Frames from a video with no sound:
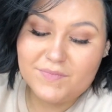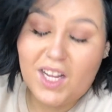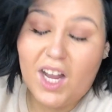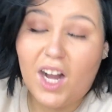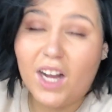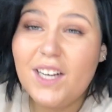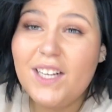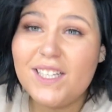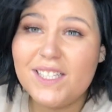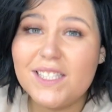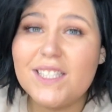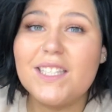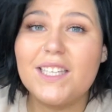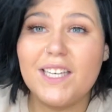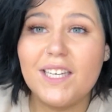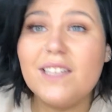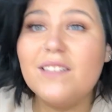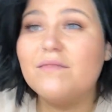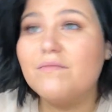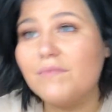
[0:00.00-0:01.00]

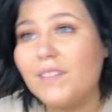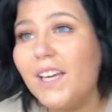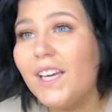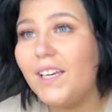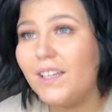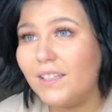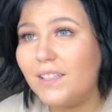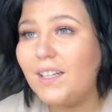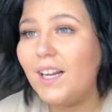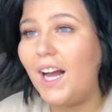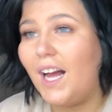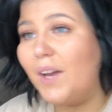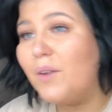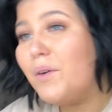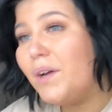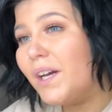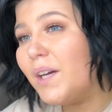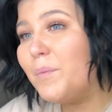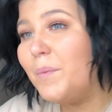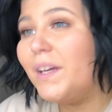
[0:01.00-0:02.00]
Honestly, like, I
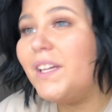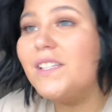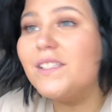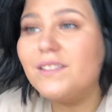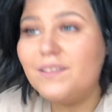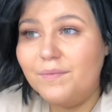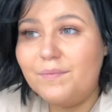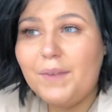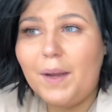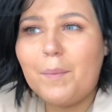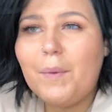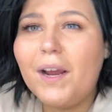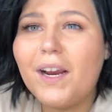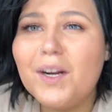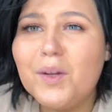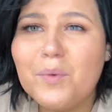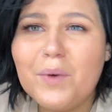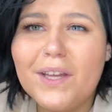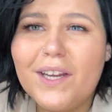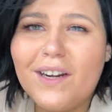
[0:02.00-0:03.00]
recommend. I'm not
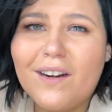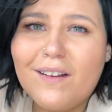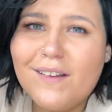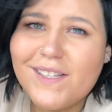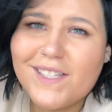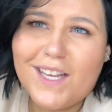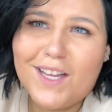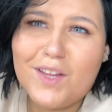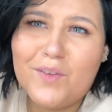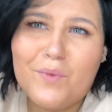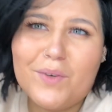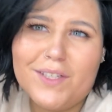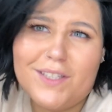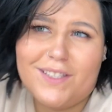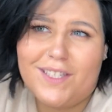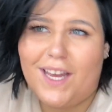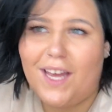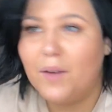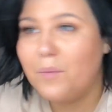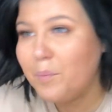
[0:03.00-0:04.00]
gonna rate it on a scale of 1 to
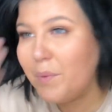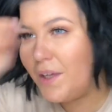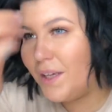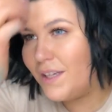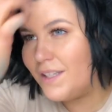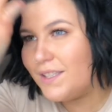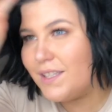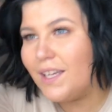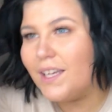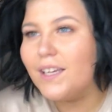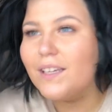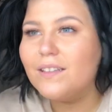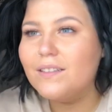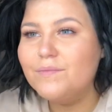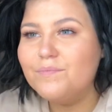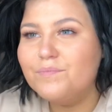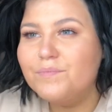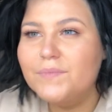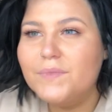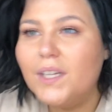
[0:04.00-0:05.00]
10 because like
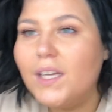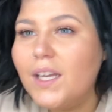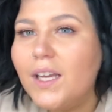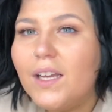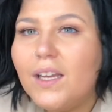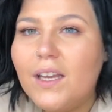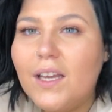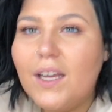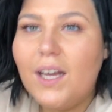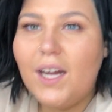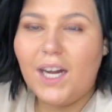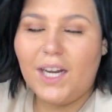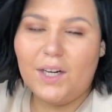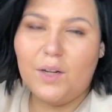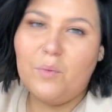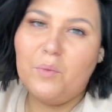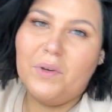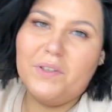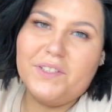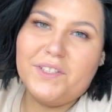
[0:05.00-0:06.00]
I
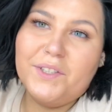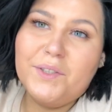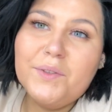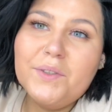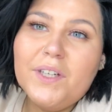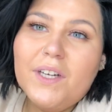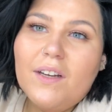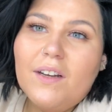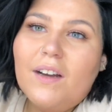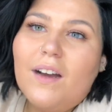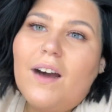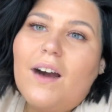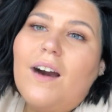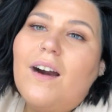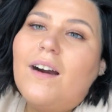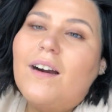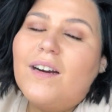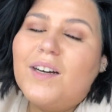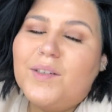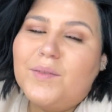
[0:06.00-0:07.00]
don't want to.
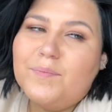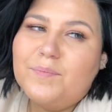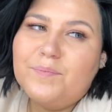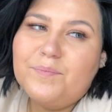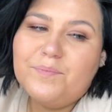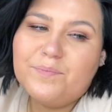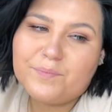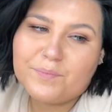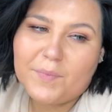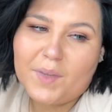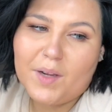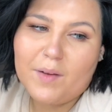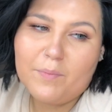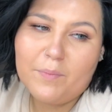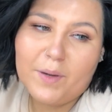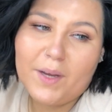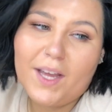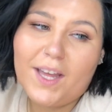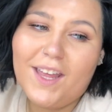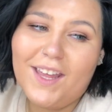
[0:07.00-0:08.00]

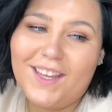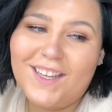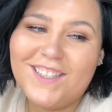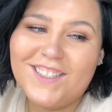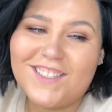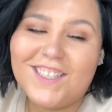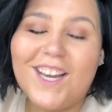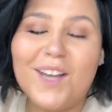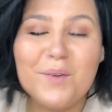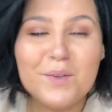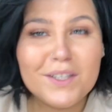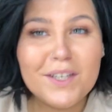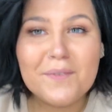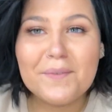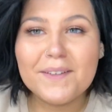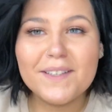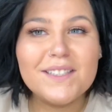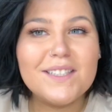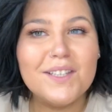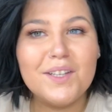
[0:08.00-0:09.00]
But I would
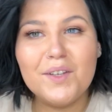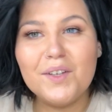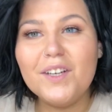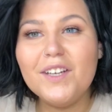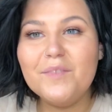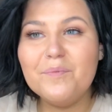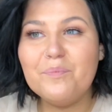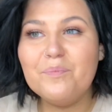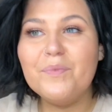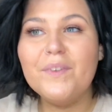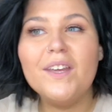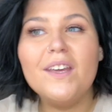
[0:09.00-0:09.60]
definitely say they're good.